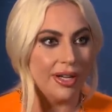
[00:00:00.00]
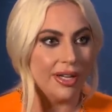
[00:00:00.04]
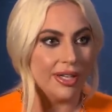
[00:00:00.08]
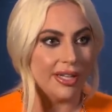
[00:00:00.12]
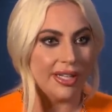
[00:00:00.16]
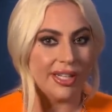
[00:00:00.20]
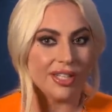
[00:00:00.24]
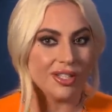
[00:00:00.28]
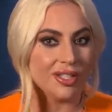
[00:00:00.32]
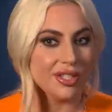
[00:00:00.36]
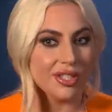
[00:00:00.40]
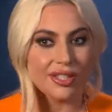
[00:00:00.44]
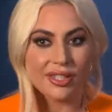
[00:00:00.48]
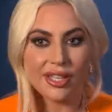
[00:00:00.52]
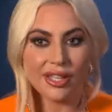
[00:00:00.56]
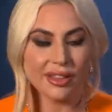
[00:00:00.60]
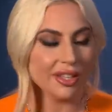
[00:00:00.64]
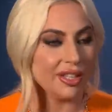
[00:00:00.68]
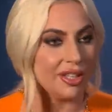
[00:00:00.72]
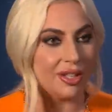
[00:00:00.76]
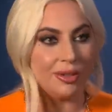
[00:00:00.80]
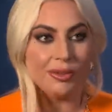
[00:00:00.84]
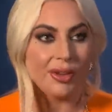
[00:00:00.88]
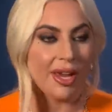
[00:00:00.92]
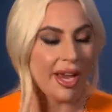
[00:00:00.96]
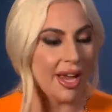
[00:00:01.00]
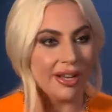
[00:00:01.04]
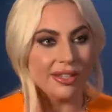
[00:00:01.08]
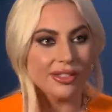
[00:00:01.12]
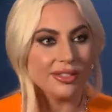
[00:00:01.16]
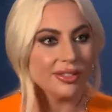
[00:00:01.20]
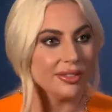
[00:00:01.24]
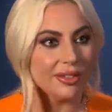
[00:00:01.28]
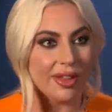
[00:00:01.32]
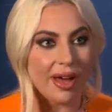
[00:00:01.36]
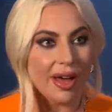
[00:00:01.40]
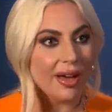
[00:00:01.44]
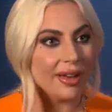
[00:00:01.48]
He just said like you can't
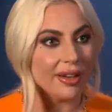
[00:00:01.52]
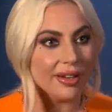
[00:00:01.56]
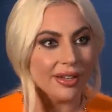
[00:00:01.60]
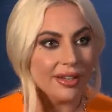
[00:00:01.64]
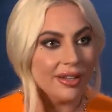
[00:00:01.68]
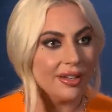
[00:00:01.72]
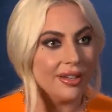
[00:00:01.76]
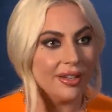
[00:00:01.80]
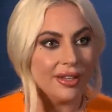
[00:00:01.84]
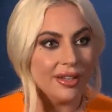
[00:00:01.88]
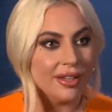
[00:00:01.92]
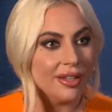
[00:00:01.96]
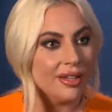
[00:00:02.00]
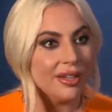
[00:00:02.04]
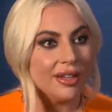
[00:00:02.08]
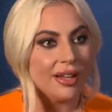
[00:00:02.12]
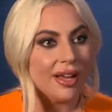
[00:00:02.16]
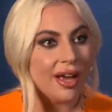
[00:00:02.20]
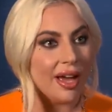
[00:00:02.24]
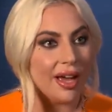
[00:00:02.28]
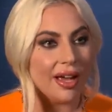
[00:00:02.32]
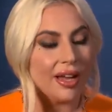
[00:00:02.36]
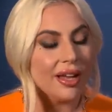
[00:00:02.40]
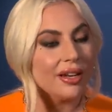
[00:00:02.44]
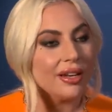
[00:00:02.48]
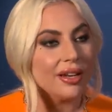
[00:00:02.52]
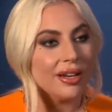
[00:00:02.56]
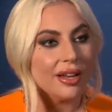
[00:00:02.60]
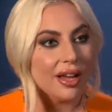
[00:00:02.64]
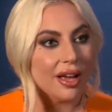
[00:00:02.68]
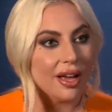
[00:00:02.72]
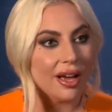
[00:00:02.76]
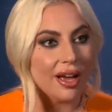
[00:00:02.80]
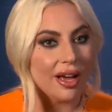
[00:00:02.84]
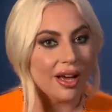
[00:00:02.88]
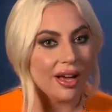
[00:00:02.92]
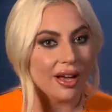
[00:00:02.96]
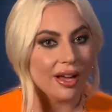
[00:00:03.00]
do that, and
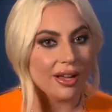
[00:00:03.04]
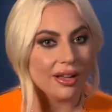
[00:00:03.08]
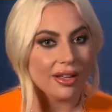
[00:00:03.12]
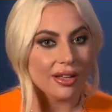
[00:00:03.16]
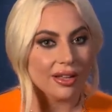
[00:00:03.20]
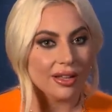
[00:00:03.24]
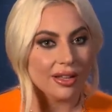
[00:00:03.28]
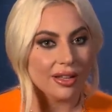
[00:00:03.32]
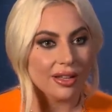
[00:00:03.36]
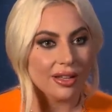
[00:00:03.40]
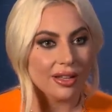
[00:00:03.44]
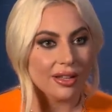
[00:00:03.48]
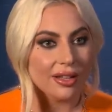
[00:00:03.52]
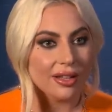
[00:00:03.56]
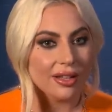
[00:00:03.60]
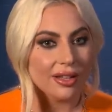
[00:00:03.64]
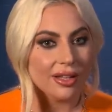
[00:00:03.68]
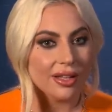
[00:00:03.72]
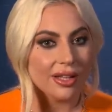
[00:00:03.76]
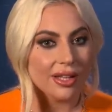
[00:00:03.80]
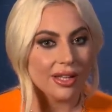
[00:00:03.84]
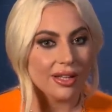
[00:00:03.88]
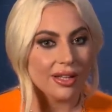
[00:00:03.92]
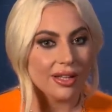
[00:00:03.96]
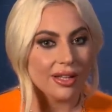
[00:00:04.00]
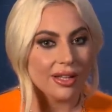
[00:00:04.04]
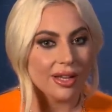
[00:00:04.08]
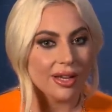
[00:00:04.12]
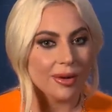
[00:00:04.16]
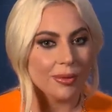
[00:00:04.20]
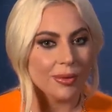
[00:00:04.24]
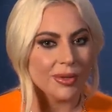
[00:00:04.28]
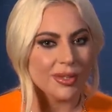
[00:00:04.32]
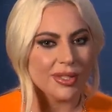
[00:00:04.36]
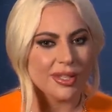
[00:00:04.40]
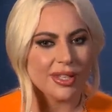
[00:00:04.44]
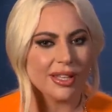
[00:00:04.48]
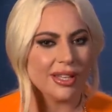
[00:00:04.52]
uh, it
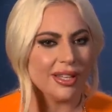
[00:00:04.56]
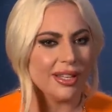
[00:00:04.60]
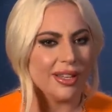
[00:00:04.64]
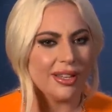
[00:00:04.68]
was